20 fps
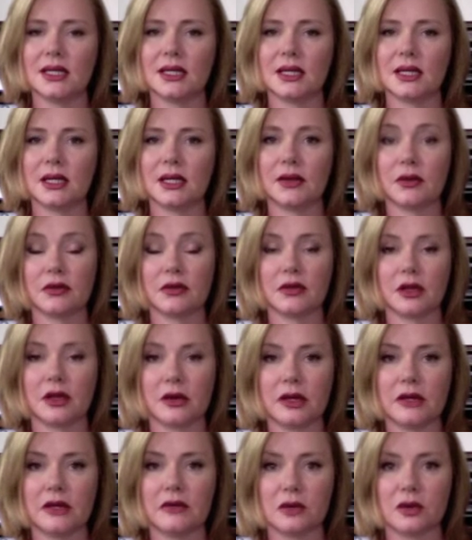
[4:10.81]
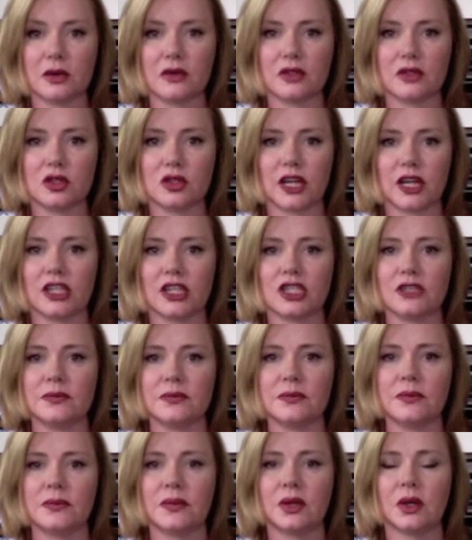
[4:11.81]
In the theory of law of attraction,
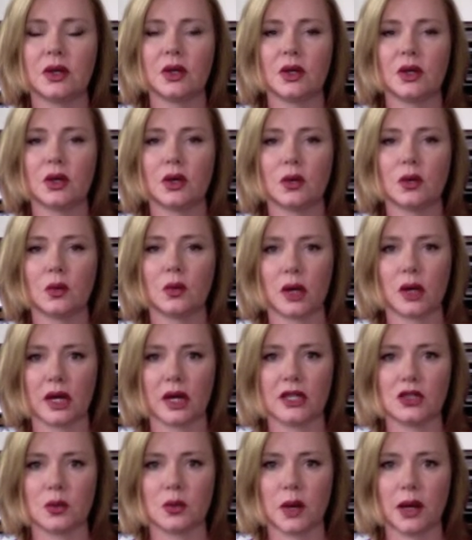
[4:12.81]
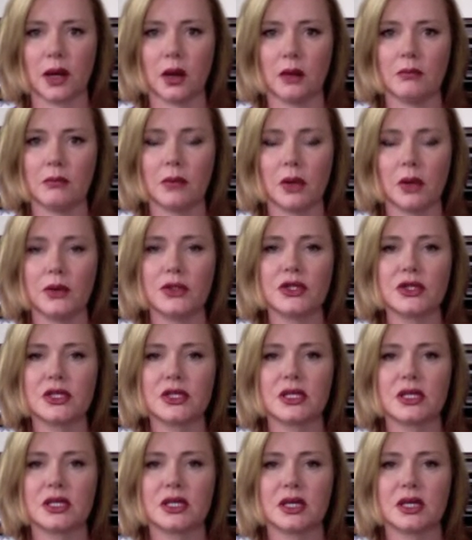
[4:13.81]
what I dwell on most